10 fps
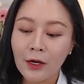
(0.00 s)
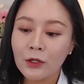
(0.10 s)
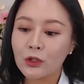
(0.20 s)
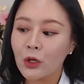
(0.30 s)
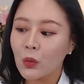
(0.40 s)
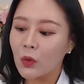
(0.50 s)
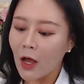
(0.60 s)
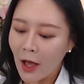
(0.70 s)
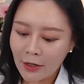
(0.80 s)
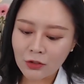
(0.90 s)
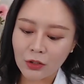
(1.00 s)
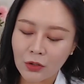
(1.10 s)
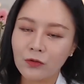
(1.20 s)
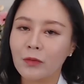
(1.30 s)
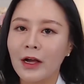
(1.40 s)
So what I
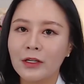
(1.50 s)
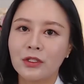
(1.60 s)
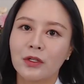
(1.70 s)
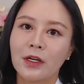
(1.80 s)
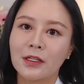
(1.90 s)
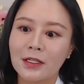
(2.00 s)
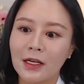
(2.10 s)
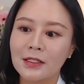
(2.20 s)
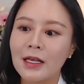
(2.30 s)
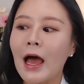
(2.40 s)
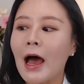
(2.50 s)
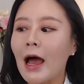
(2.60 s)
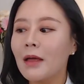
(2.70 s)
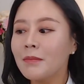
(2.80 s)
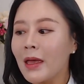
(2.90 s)
do for my students is
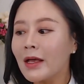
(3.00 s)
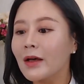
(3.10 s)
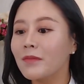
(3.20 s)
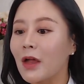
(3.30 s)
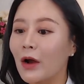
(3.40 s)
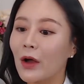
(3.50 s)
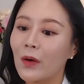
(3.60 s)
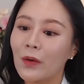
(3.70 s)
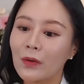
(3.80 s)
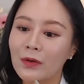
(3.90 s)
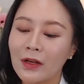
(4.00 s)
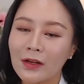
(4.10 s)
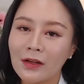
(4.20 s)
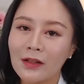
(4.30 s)
I make up their own,